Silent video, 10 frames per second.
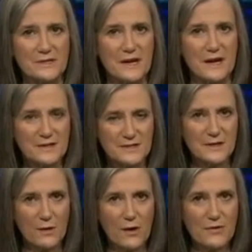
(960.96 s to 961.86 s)
attacks."
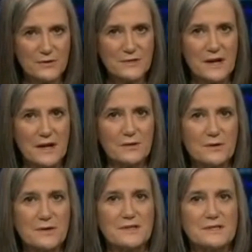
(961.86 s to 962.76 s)
The author, Scott
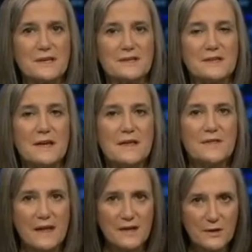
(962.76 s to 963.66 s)
Lucas, says
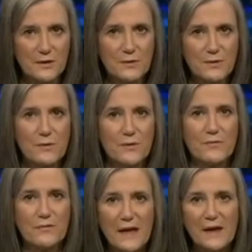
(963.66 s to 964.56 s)
that you
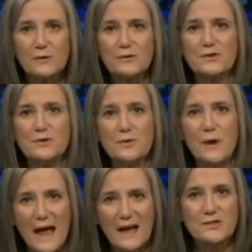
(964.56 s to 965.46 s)
fail to
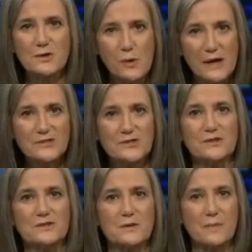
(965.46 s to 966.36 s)
ask
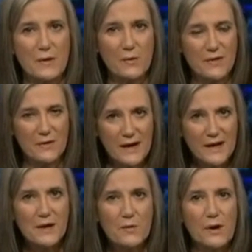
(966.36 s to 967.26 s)
questions about whether
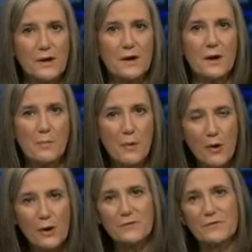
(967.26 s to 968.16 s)
anyone
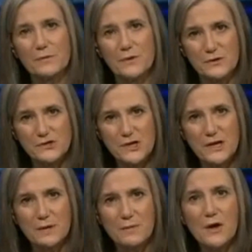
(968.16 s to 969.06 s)
apart from the
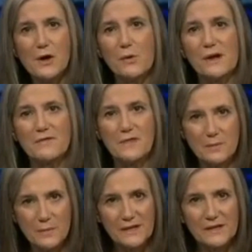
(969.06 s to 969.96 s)
regime would have the
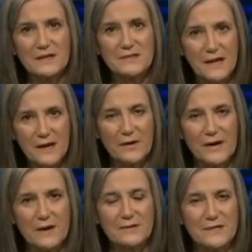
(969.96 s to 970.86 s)
ability to
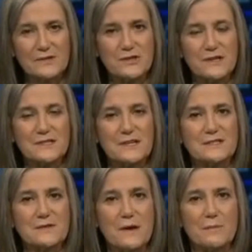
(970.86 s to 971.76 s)
carry out such an
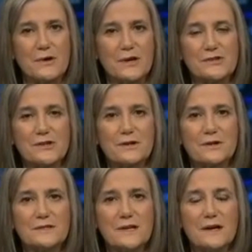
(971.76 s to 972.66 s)
extensive operation.
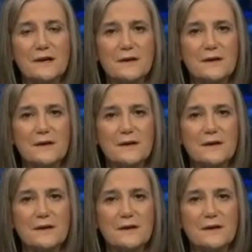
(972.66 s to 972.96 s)
Sy.